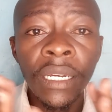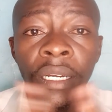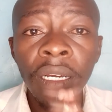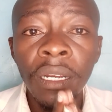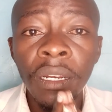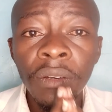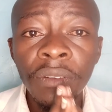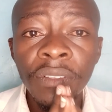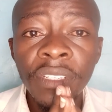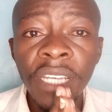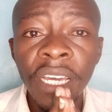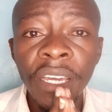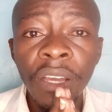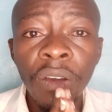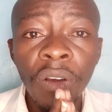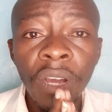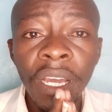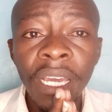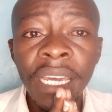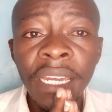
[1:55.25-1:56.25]
clothes, I
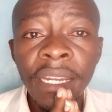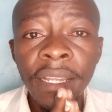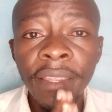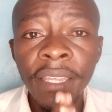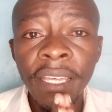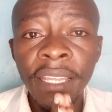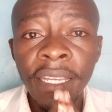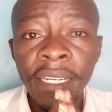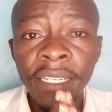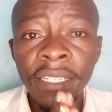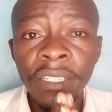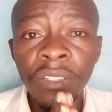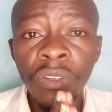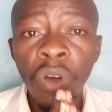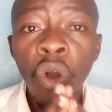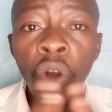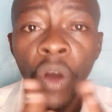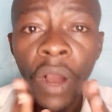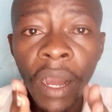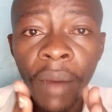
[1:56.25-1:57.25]
hawk anything that is
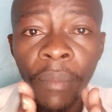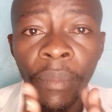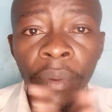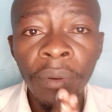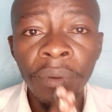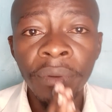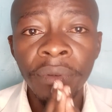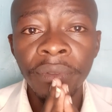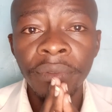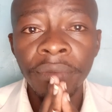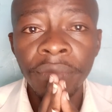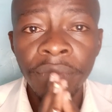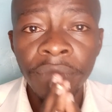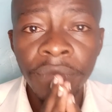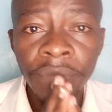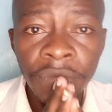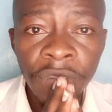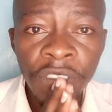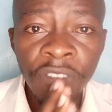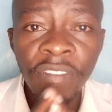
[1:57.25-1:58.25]
hawkable,
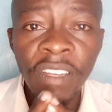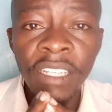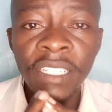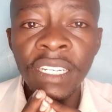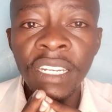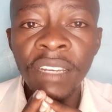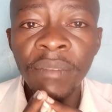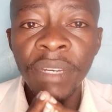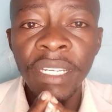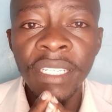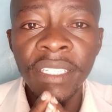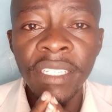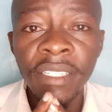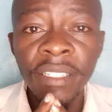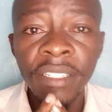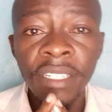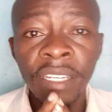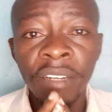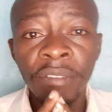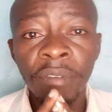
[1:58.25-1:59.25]
if that name
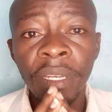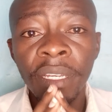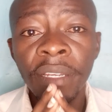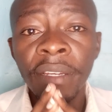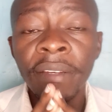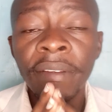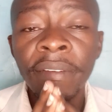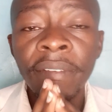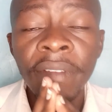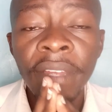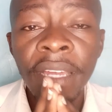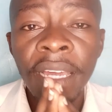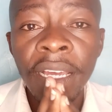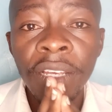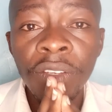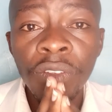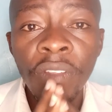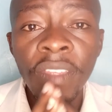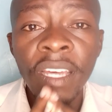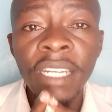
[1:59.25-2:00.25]
exists anyway,
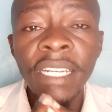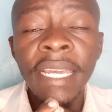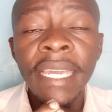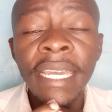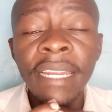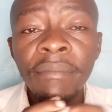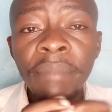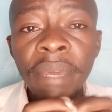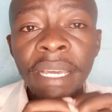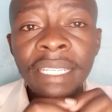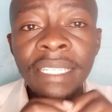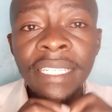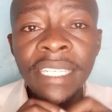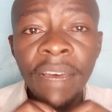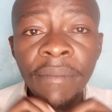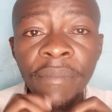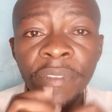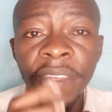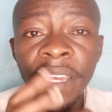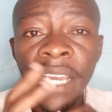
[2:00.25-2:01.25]
so that I can make
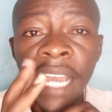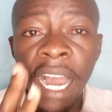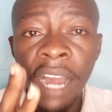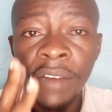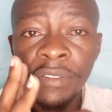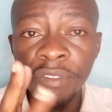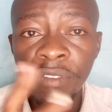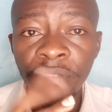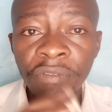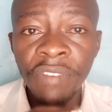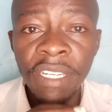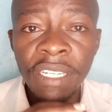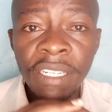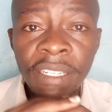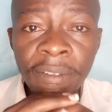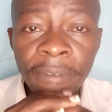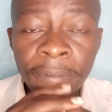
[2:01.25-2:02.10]
something out of it.